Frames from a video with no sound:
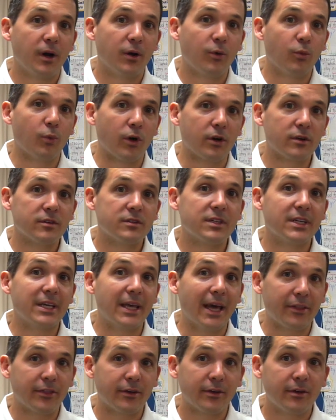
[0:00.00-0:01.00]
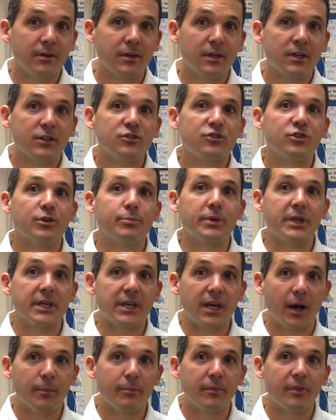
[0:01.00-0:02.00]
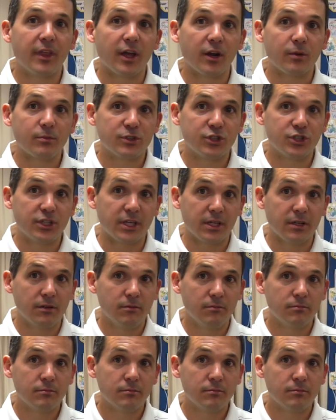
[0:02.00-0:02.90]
worked together to become their machine.